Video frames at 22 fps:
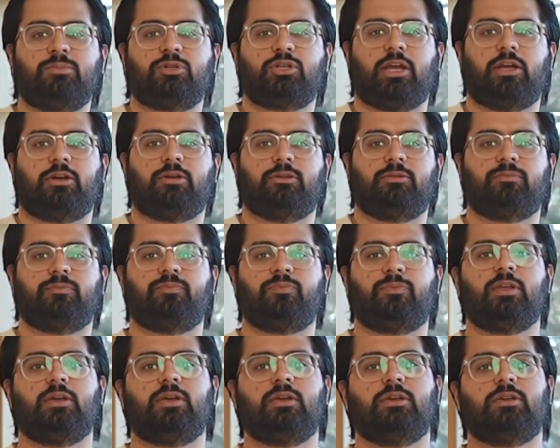Shaker.
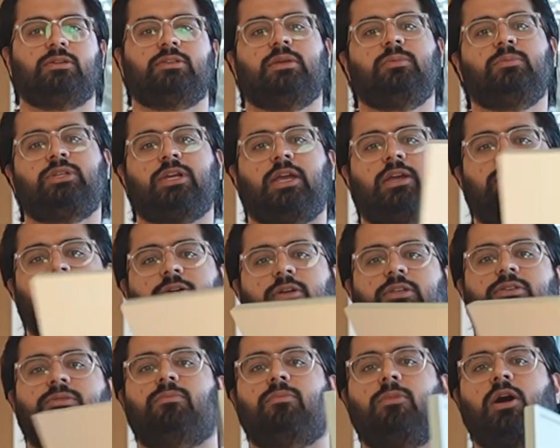Slim Shaker
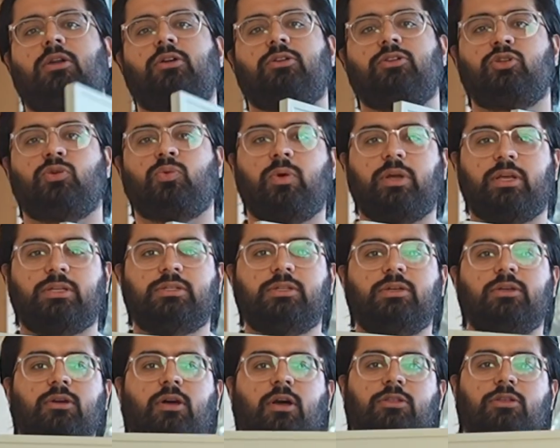is a modern
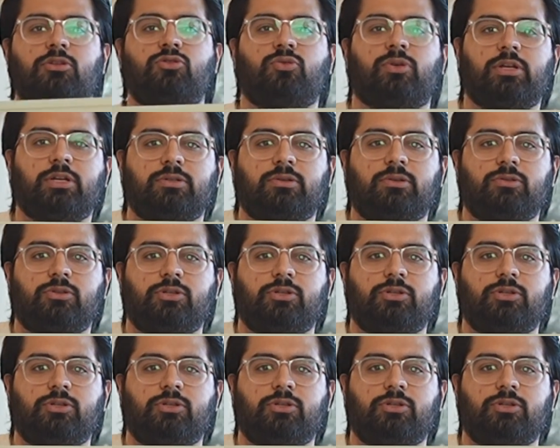twist on the traditional